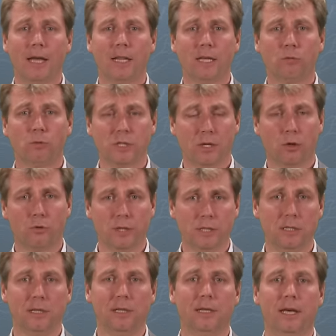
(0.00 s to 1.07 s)
And it was
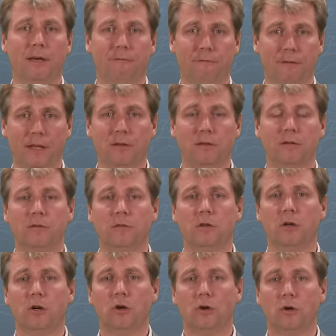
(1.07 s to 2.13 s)
originally invented
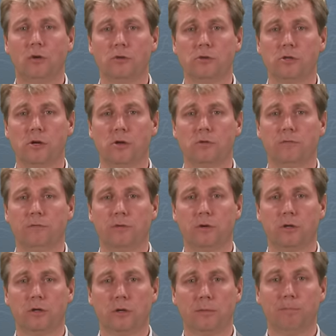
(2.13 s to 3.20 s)
also
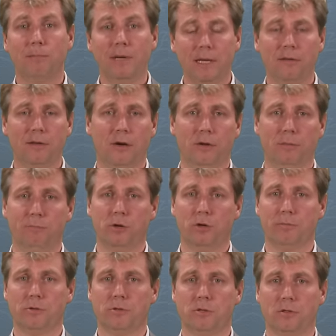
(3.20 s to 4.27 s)
for military
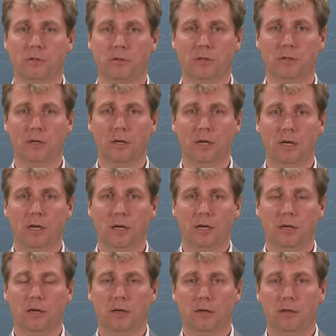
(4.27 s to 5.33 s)
purposes,
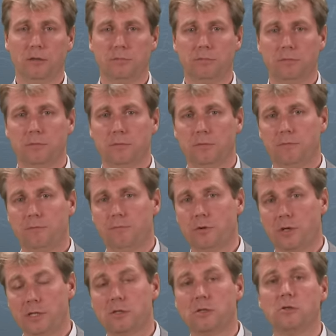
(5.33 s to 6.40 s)

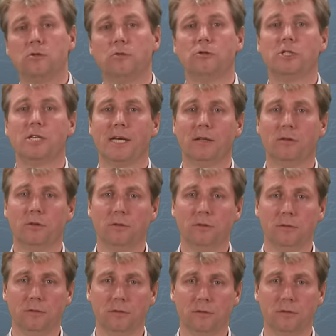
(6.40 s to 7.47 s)
for instance, to
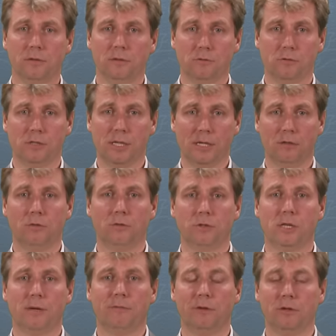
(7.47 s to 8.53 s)
signal
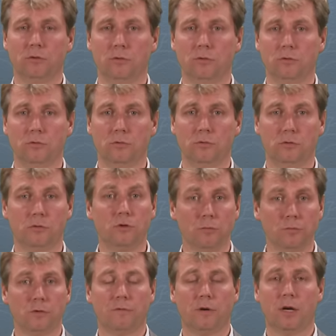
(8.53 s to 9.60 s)
something to
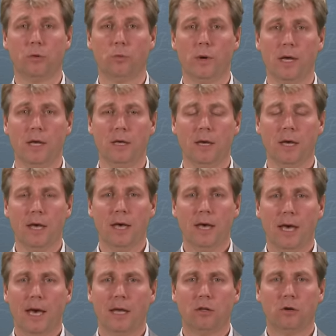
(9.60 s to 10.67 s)
troops far away.
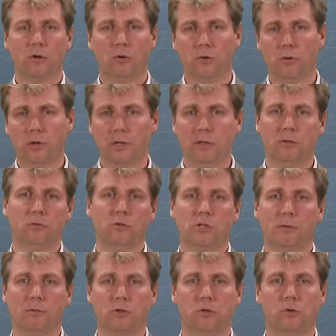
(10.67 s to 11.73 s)
And according to
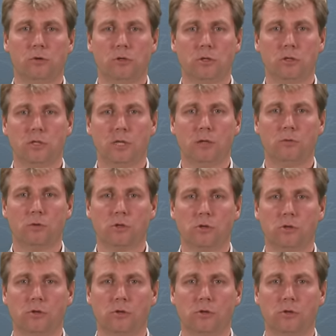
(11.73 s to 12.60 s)
some sources, it was